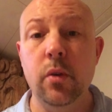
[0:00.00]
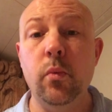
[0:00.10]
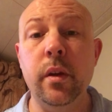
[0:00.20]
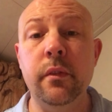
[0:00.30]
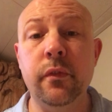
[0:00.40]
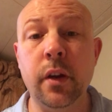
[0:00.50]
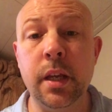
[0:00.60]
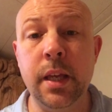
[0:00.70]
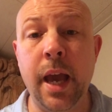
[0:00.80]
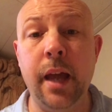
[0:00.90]
we
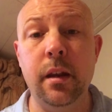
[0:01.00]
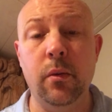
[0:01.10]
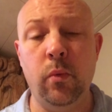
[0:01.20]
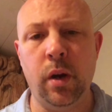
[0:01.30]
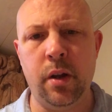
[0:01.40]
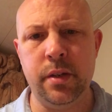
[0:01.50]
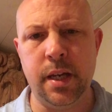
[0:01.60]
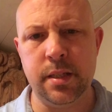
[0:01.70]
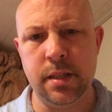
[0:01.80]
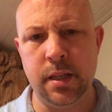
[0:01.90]
forget what our
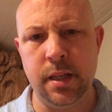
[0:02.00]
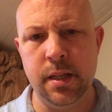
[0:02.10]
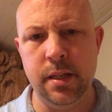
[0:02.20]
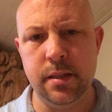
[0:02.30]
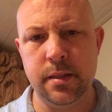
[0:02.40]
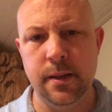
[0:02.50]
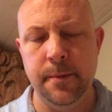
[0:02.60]
destiny is.